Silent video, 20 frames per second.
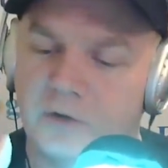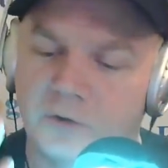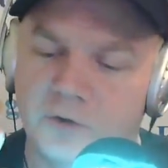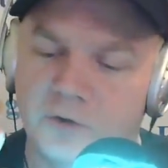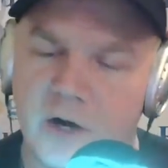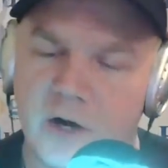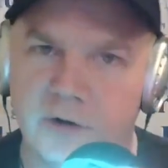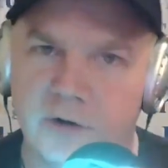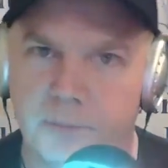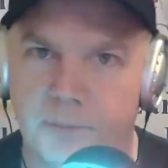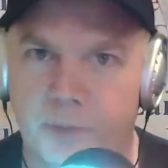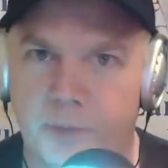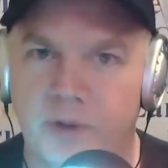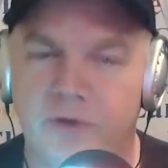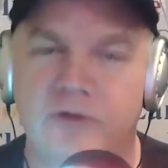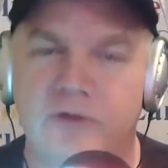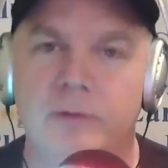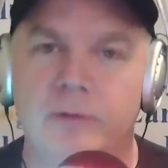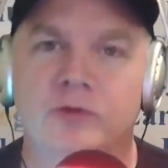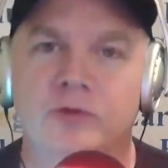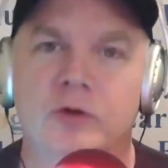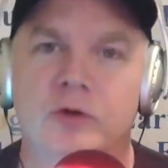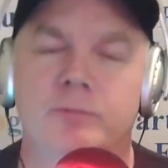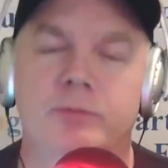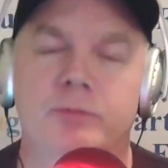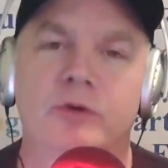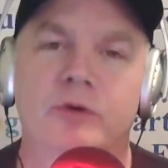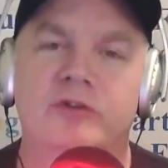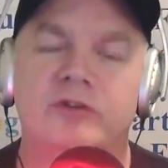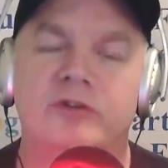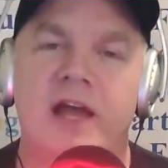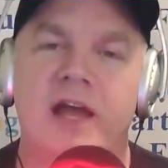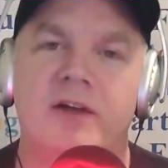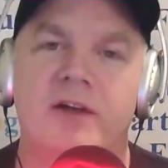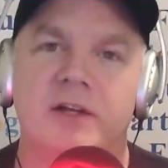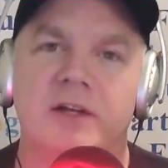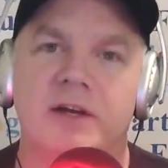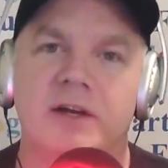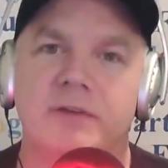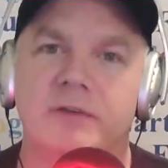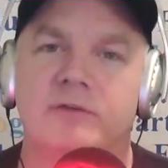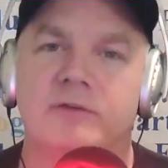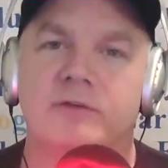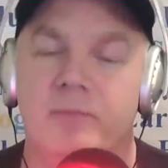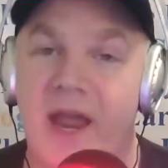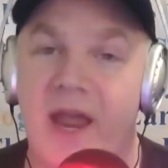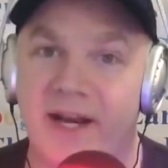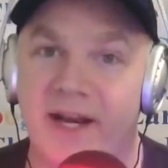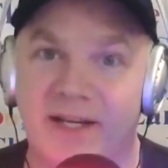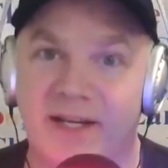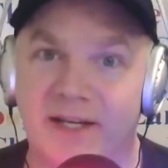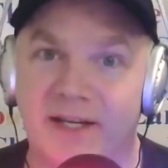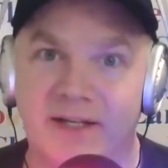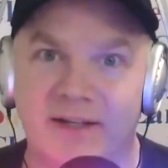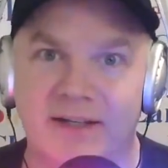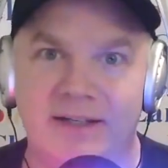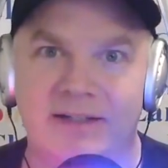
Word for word: trying to put some sort of personality on this mannequin,